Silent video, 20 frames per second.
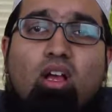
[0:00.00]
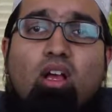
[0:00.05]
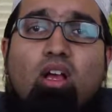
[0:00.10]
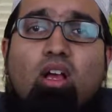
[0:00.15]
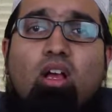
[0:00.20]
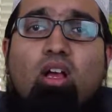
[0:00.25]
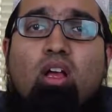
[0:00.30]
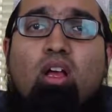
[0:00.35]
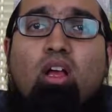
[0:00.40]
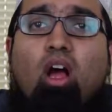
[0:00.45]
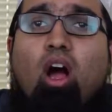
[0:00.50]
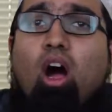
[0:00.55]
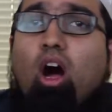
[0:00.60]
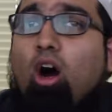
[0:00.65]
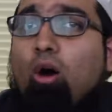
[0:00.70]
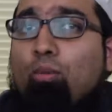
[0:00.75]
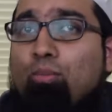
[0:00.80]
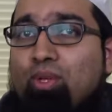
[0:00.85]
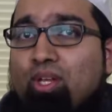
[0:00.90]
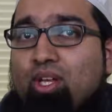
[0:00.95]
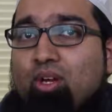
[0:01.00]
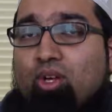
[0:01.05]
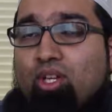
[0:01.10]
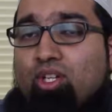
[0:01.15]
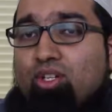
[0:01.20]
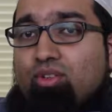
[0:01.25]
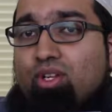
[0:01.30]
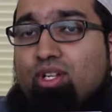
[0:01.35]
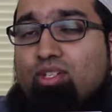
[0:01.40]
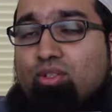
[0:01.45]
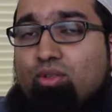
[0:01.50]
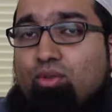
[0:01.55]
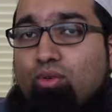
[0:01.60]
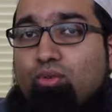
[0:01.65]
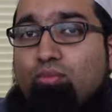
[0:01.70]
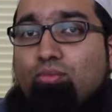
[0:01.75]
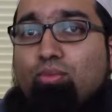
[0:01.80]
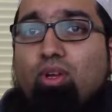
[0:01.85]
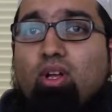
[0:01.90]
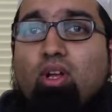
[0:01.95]
hobby or interest
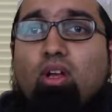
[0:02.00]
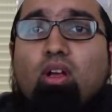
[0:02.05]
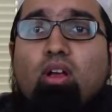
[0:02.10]
group.